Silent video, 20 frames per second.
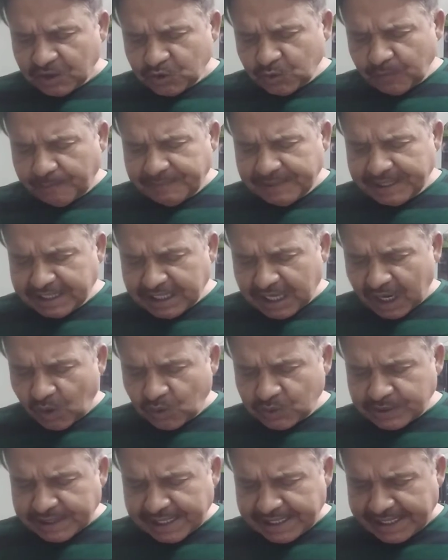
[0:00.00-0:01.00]
to bring
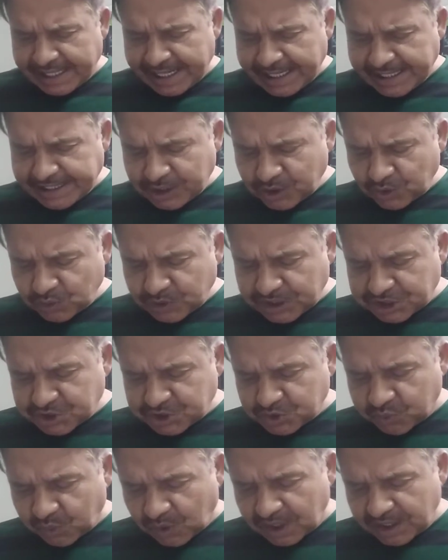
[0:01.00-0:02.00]
out an end to
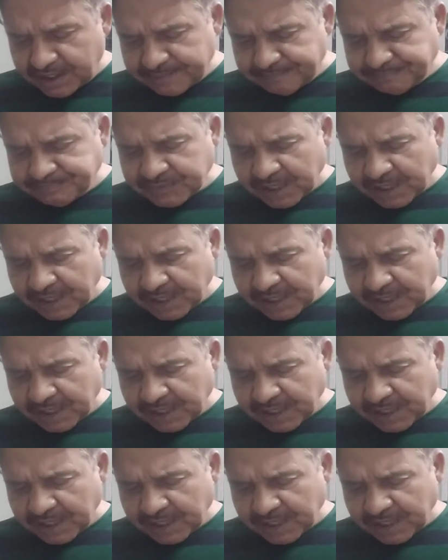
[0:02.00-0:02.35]
this world.